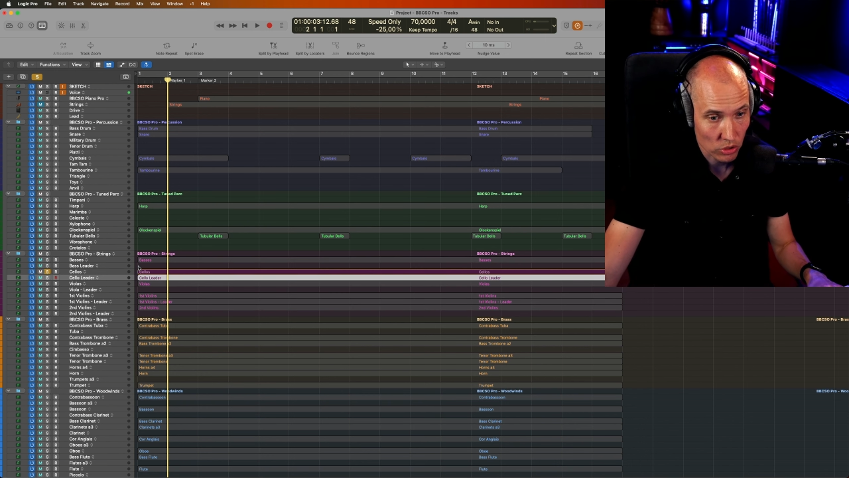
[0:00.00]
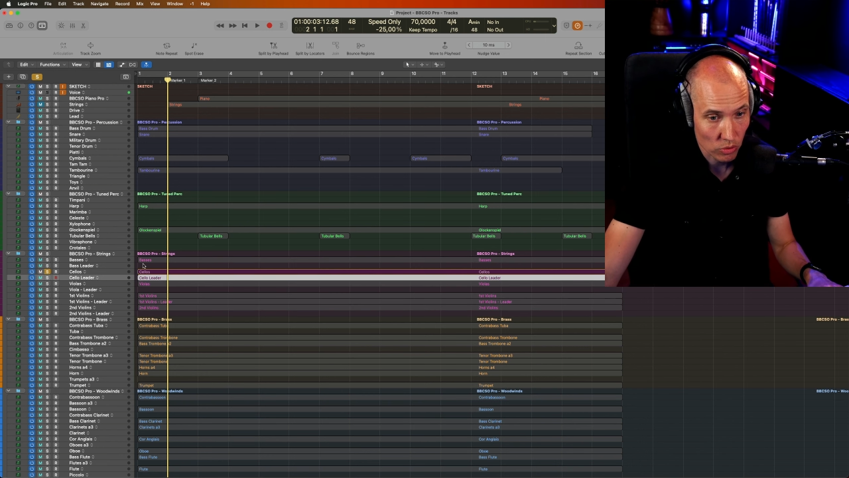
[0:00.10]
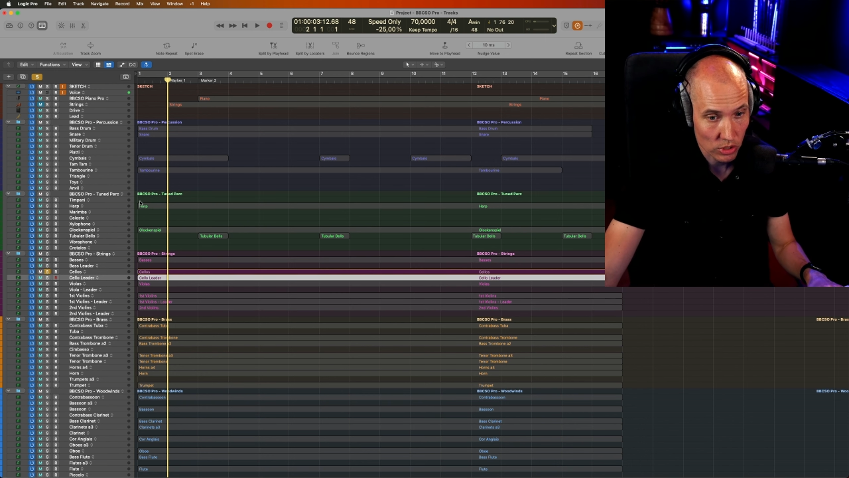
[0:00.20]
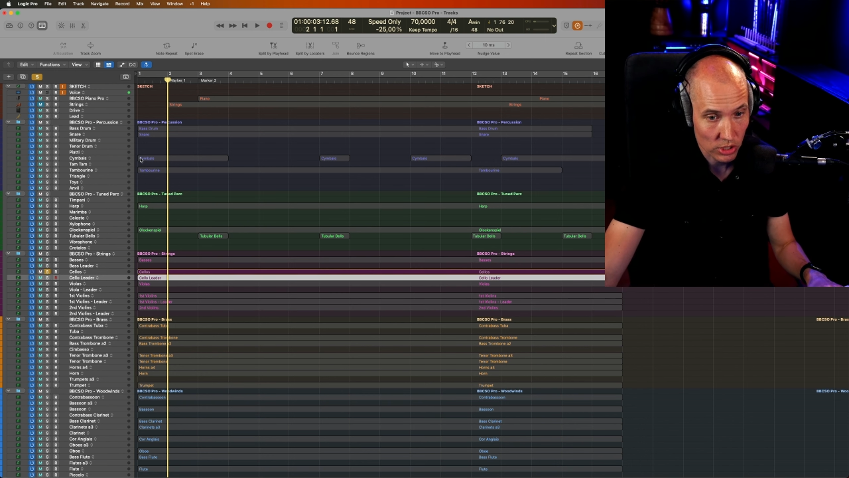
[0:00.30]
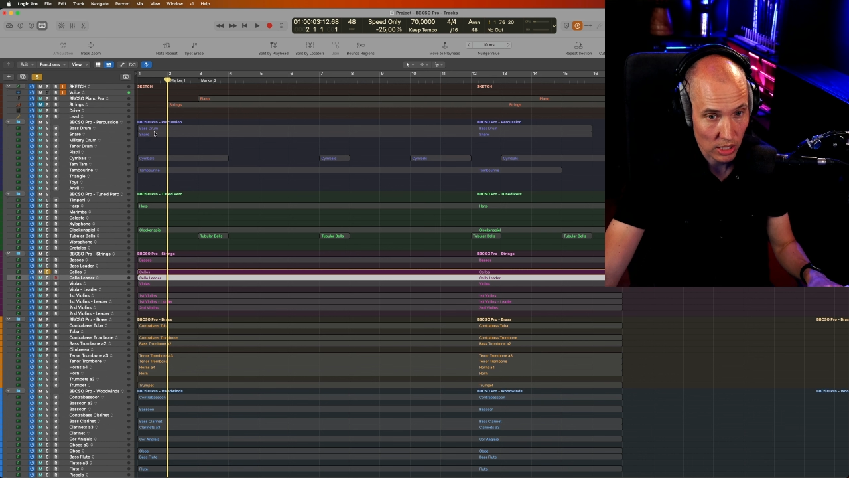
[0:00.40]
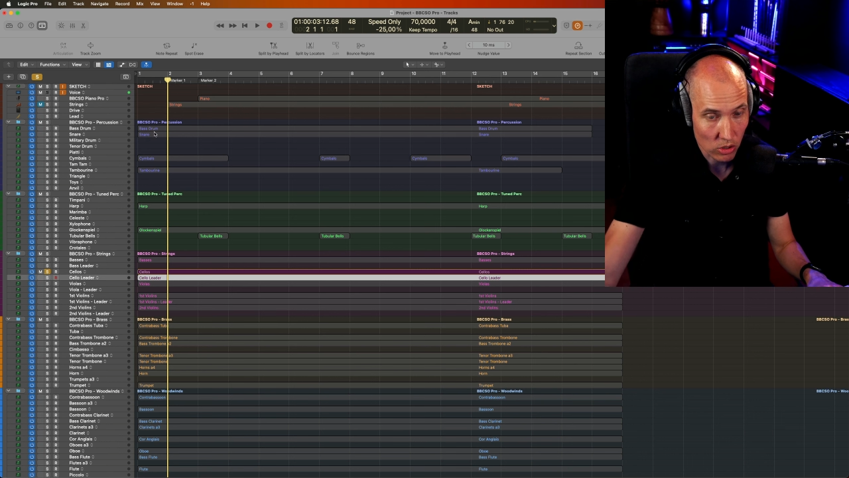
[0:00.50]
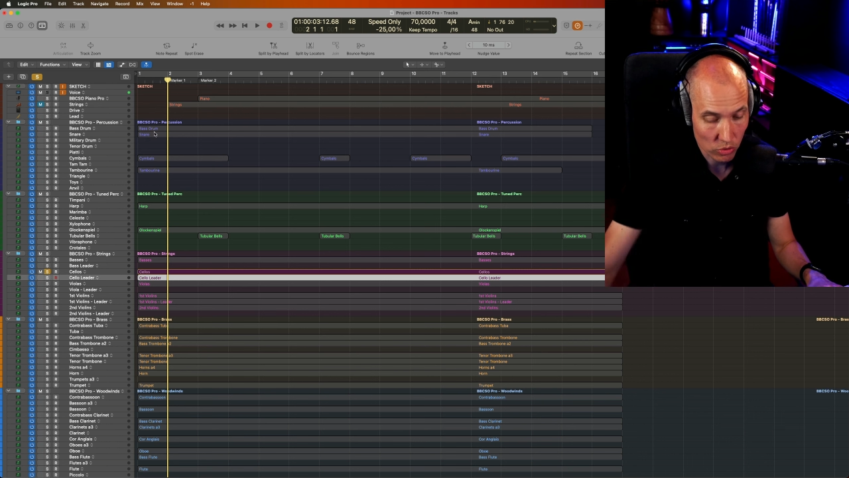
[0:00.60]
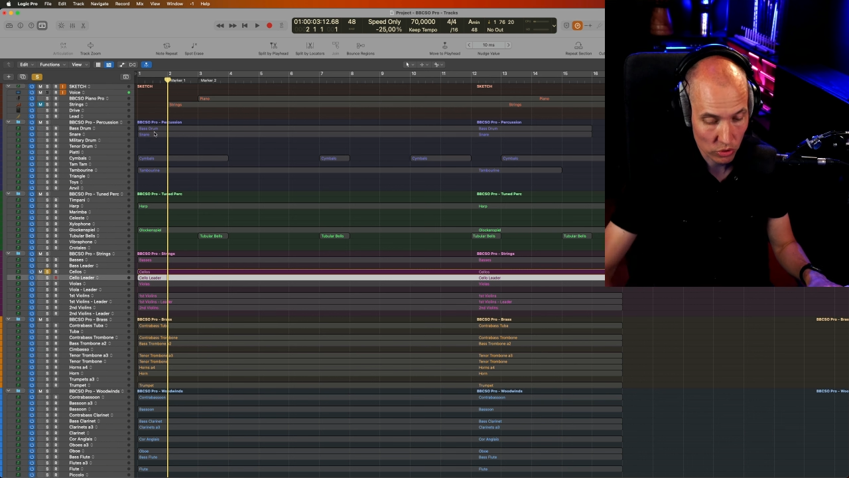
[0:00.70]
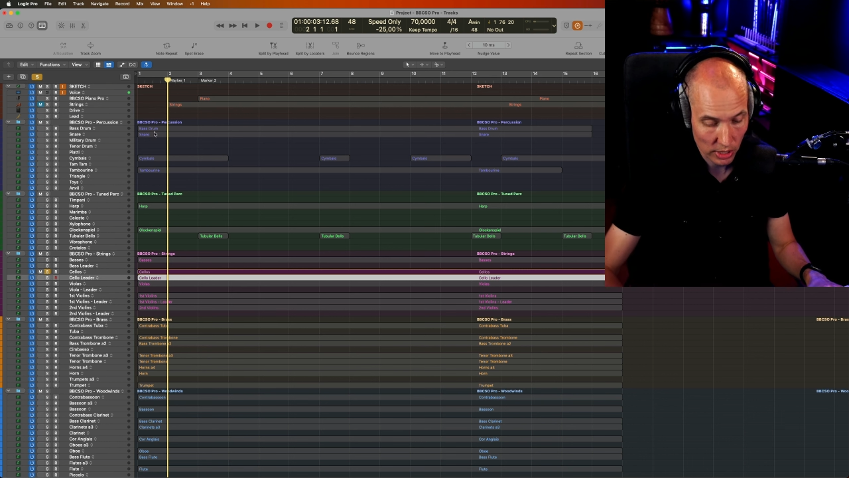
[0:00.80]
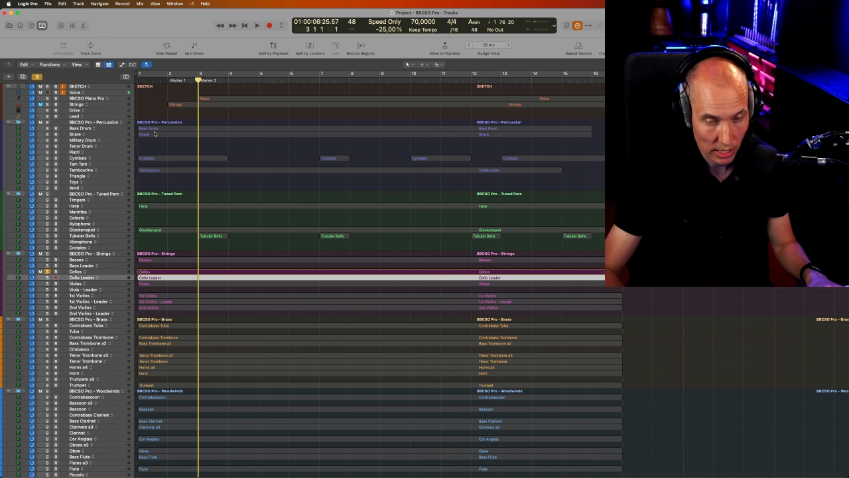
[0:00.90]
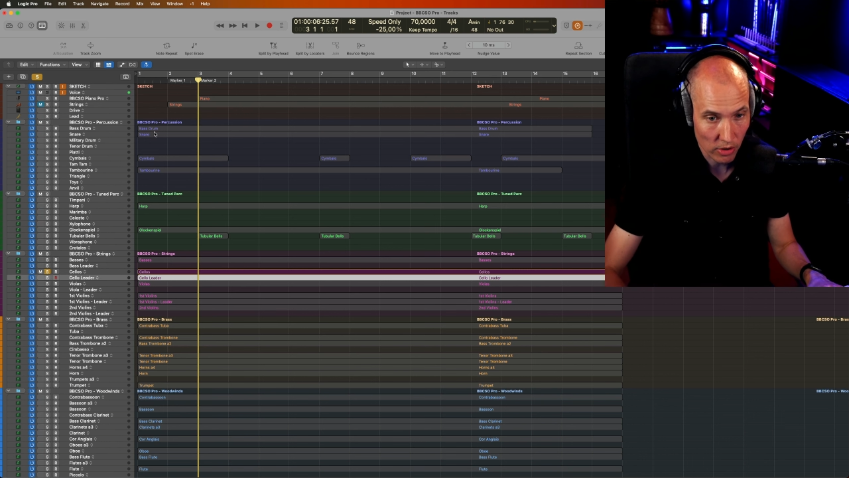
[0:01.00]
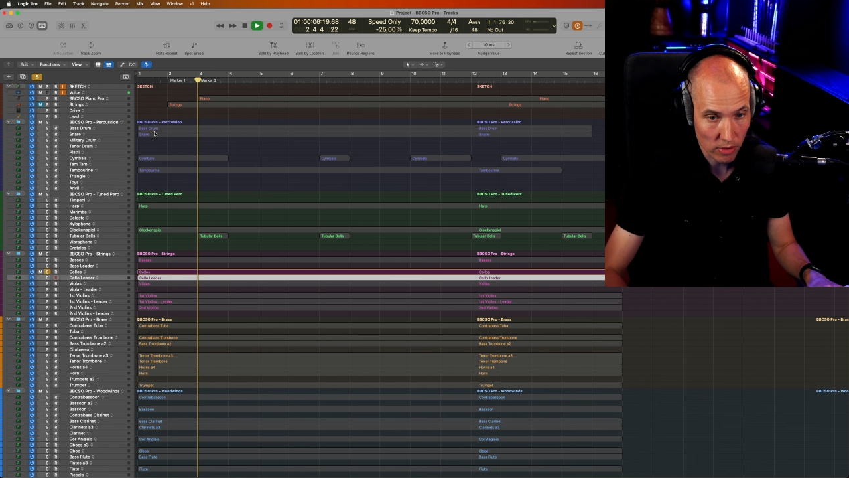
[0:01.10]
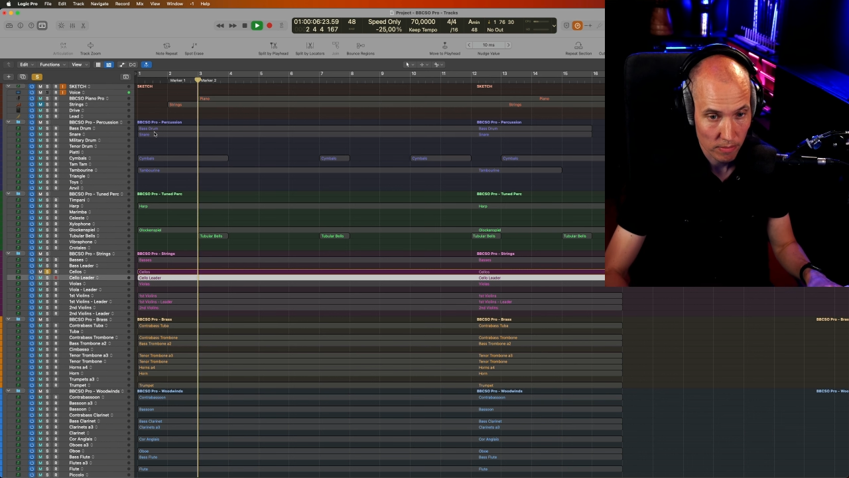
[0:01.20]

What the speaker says: to the cellos here,